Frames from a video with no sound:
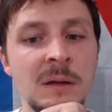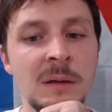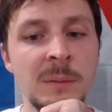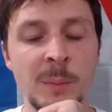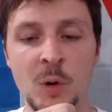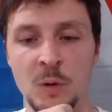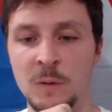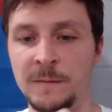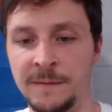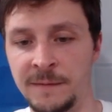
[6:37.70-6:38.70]

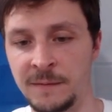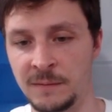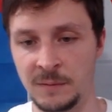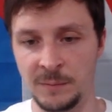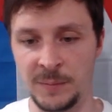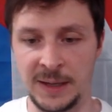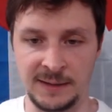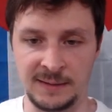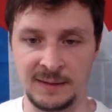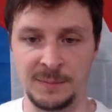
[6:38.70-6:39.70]
move
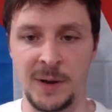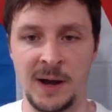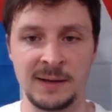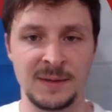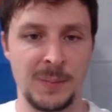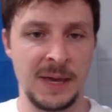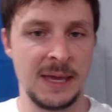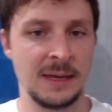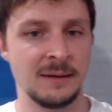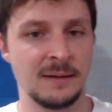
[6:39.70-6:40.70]
because the pawn's
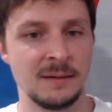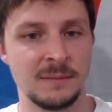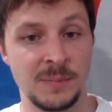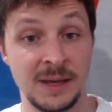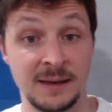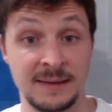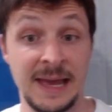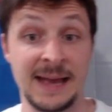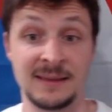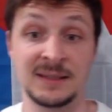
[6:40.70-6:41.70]
pinned because he
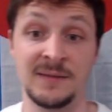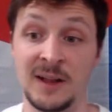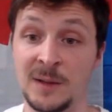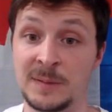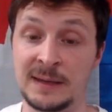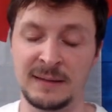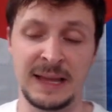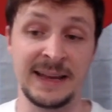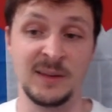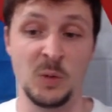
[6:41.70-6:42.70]
hasn't developed his
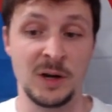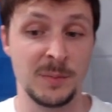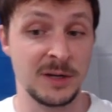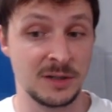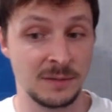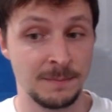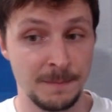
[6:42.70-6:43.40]
light squared bishop.